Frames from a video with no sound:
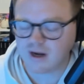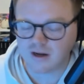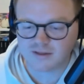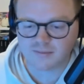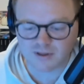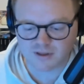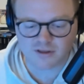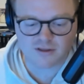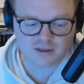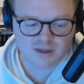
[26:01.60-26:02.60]
lot, but
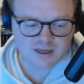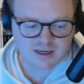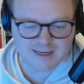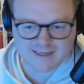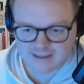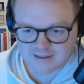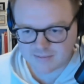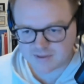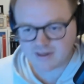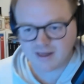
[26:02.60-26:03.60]
not lately.
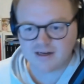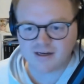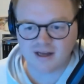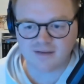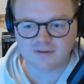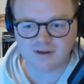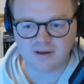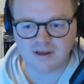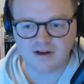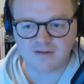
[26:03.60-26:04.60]
But I didn't have
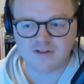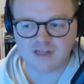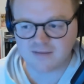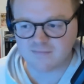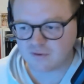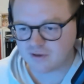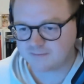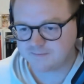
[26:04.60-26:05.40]
enough time for it.